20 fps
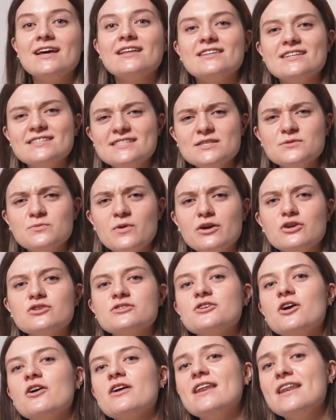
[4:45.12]
This is where you
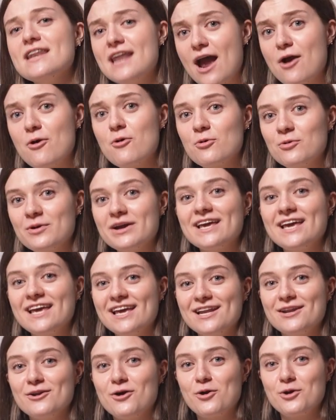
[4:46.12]
start narrowing
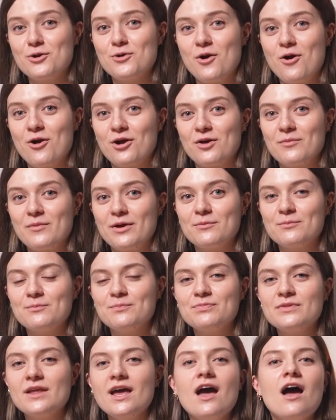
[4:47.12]
in on your argument.
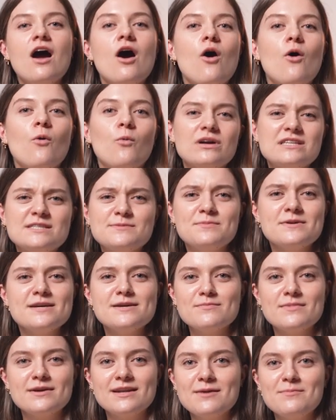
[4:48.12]
What's
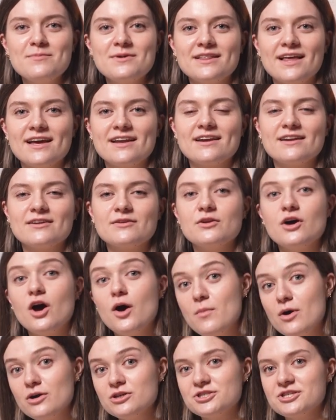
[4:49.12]
being manipulated?
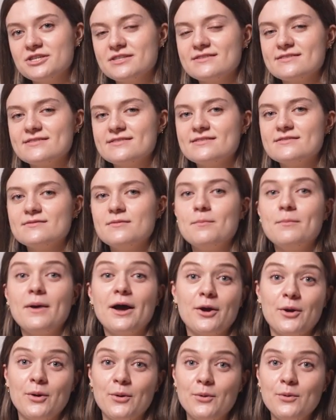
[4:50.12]
Emotions.
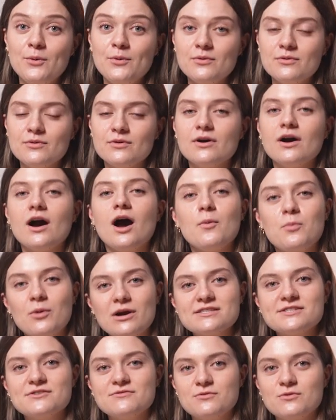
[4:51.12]
By who?
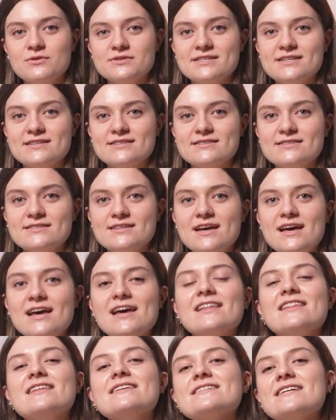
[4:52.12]
Oppressive forces.
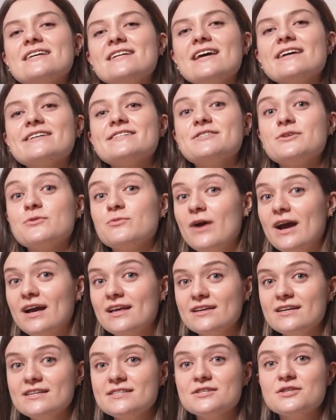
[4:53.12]
This connects
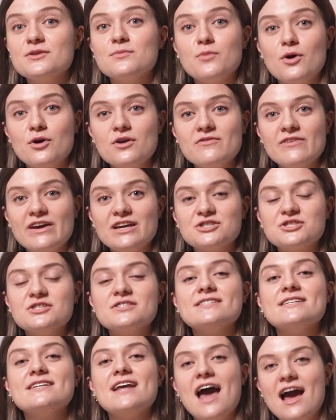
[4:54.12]
directly to the
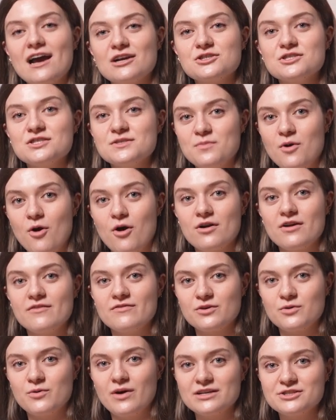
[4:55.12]
motivations and actions part of
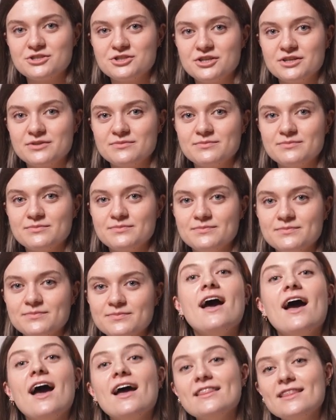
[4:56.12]
the question.
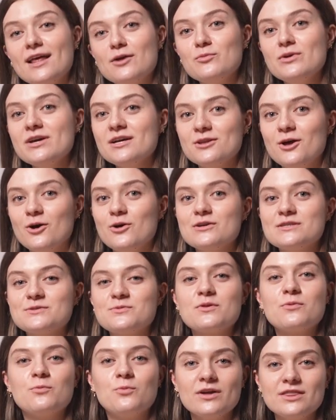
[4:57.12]
And then we close
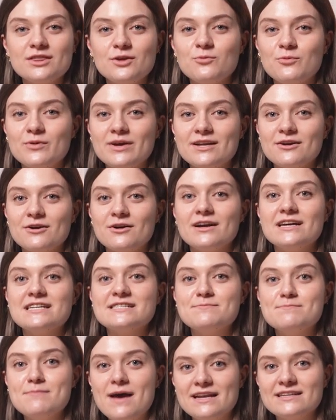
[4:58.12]
with what the reader
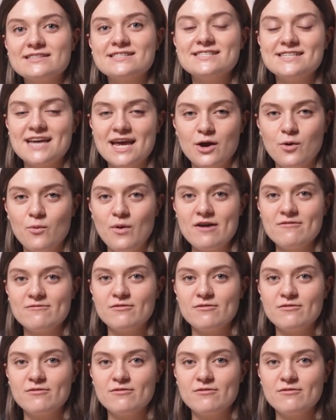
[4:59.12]
is meant to take away